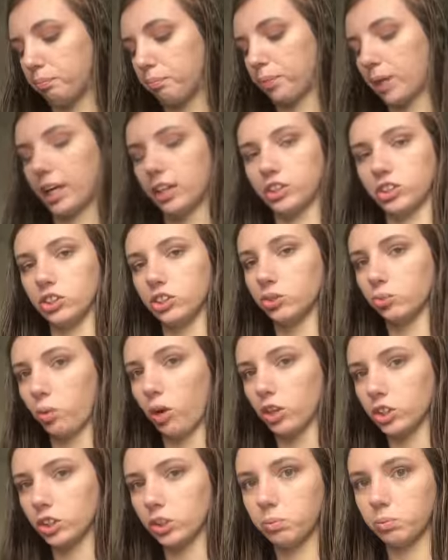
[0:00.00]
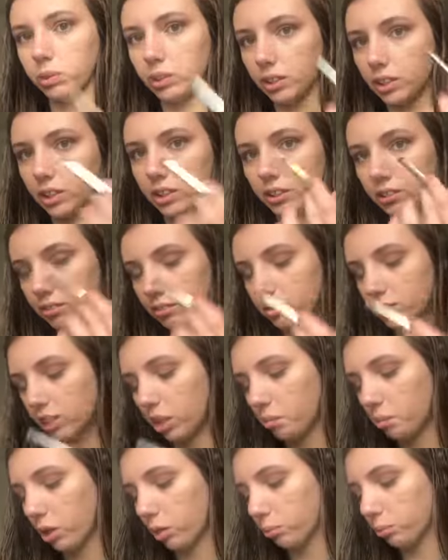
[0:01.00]
patchy swatching, but they
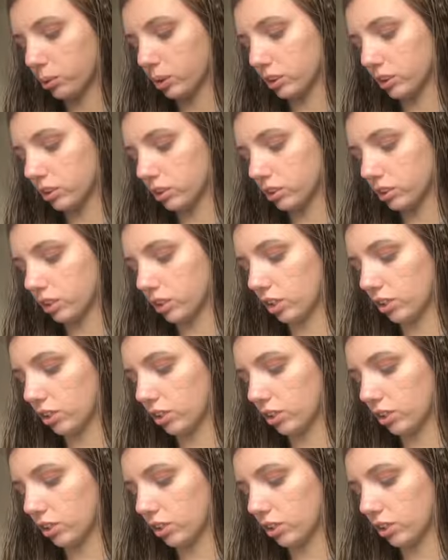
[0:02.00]
come on pretty good.